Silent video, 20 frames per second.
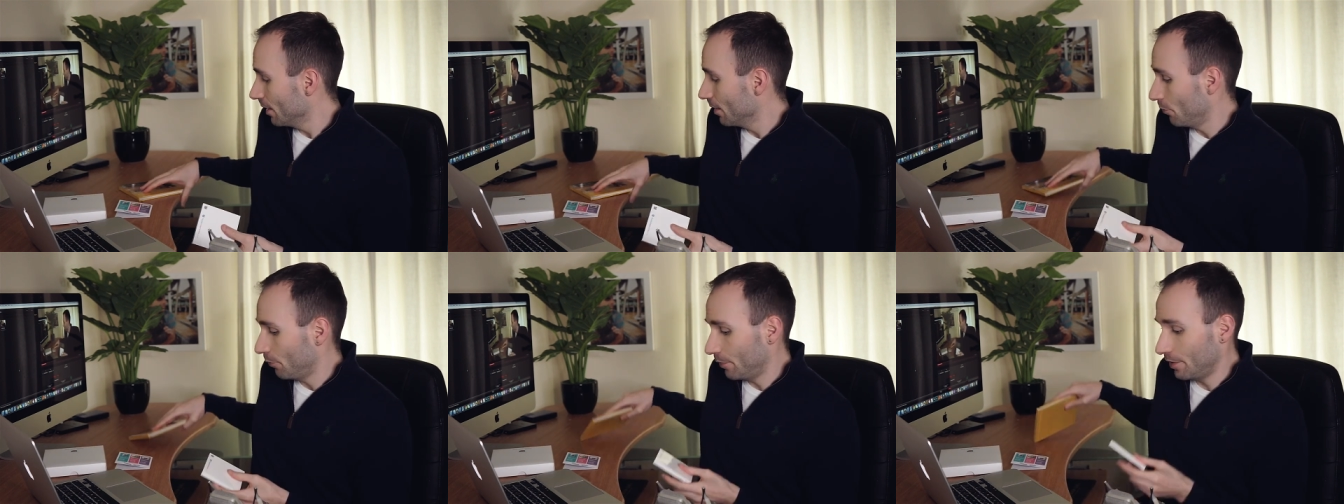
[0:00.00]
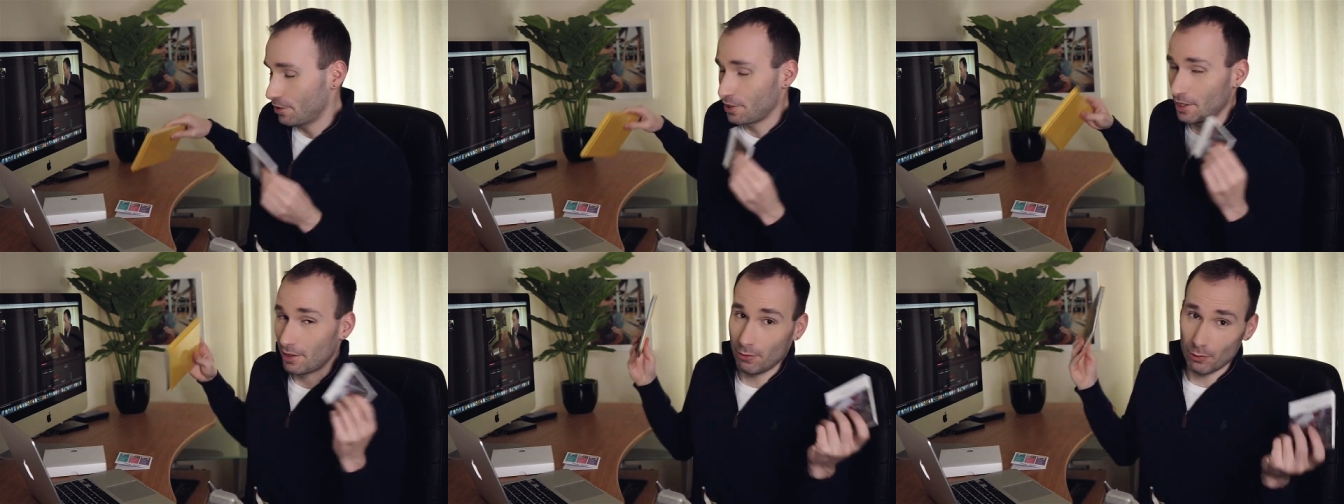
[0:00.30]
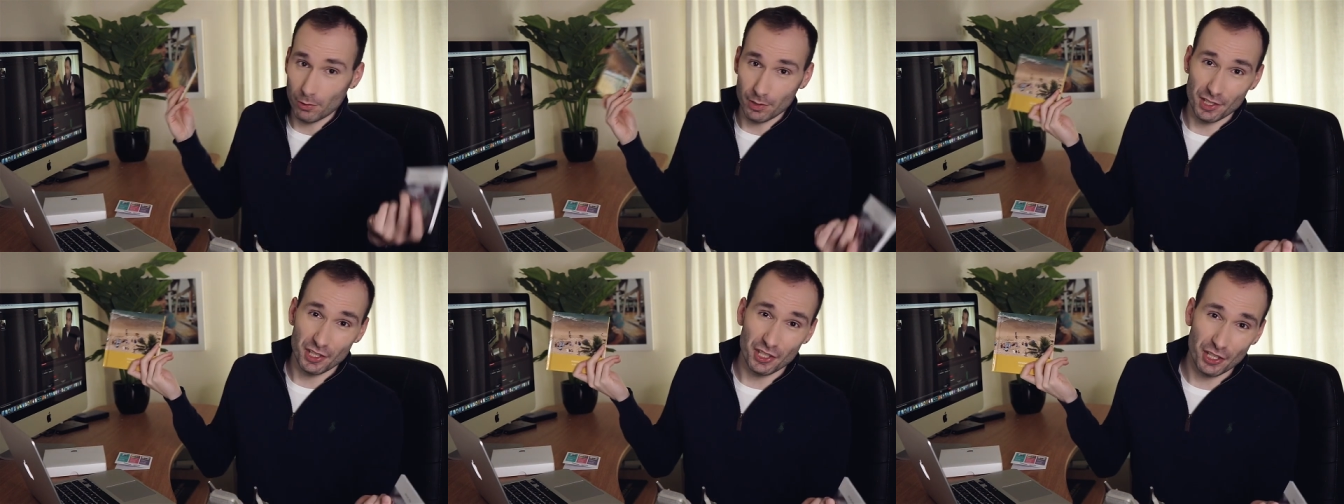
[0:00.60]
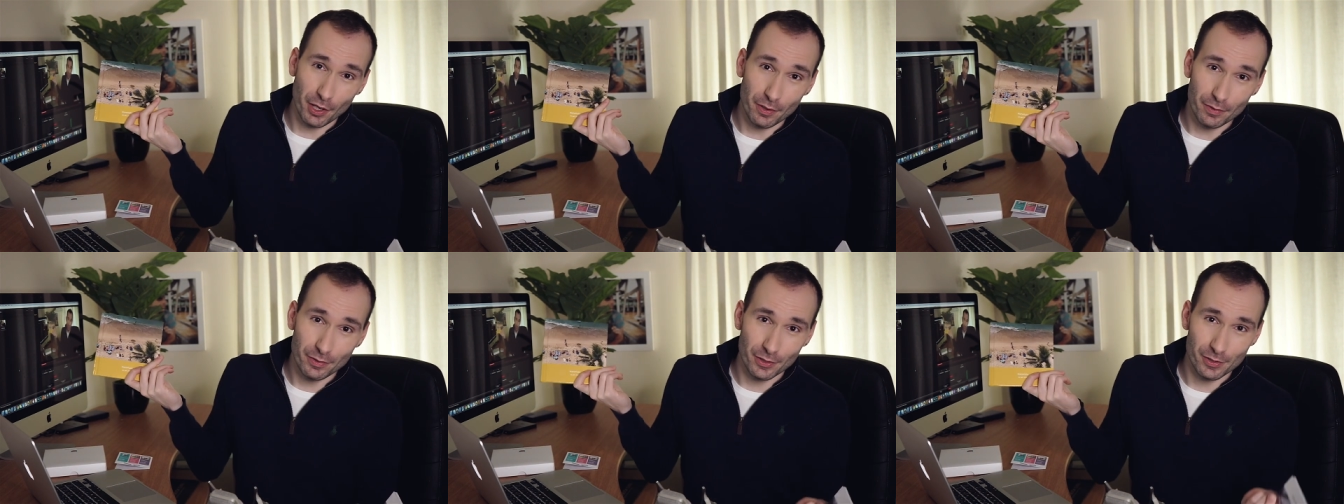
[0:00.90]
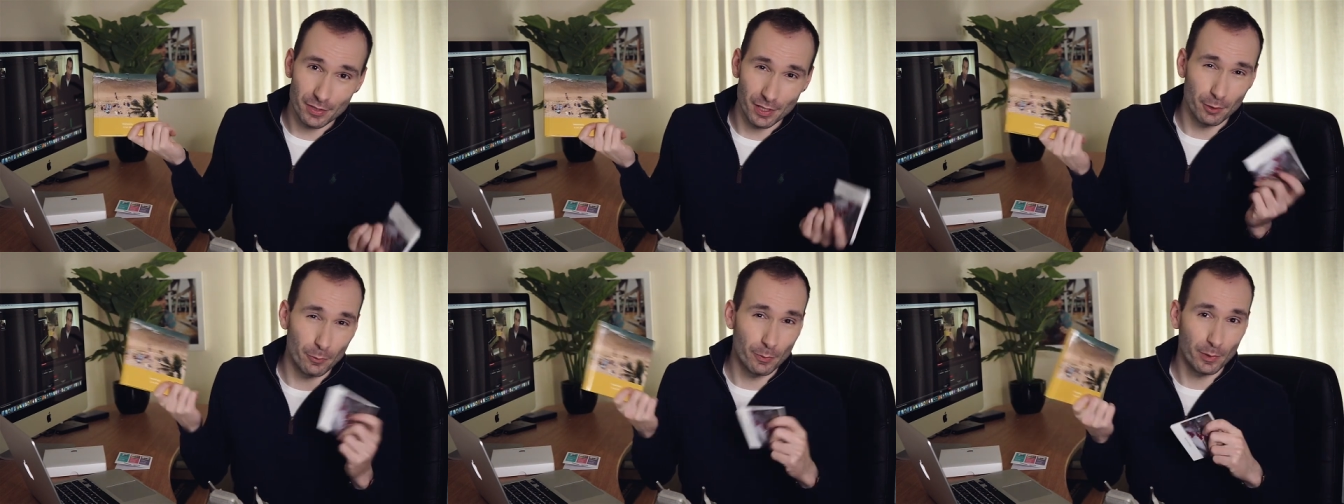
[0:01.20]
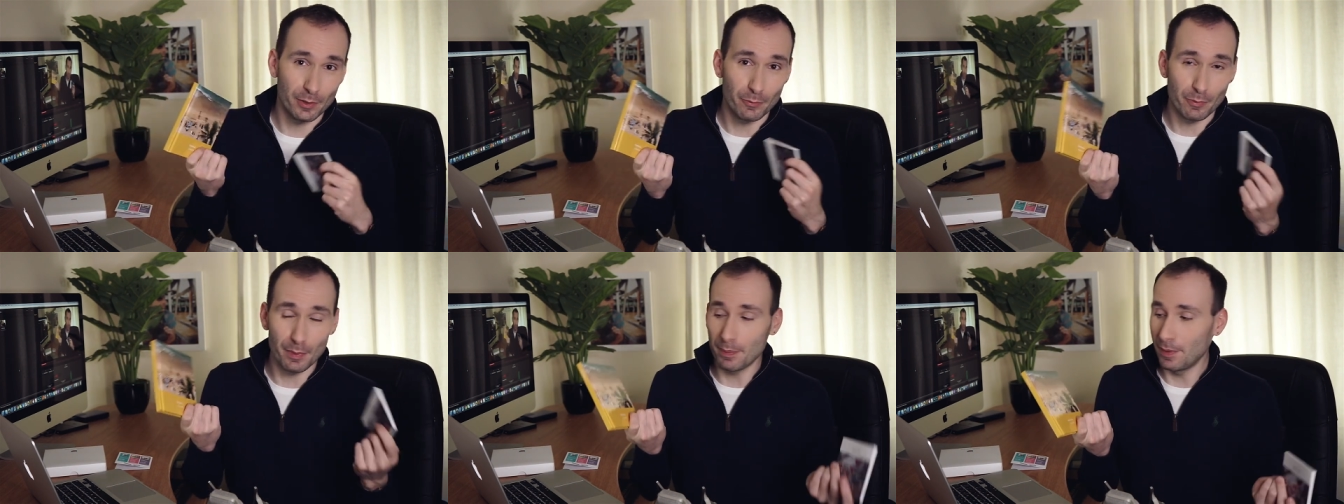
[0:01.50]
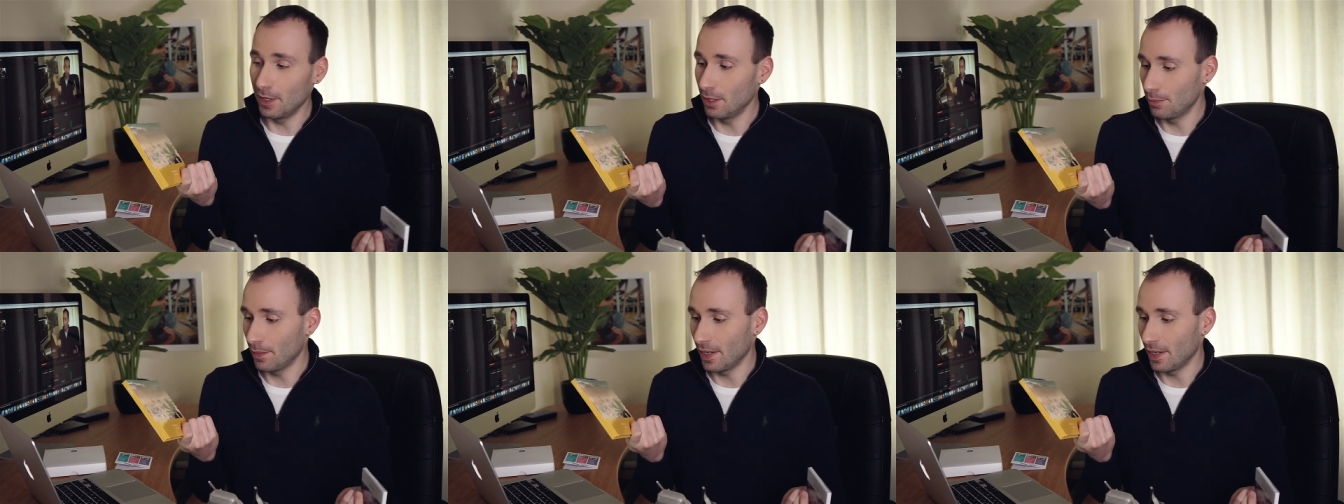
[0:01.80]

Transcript: which I've already shown you, so I don't want to repeat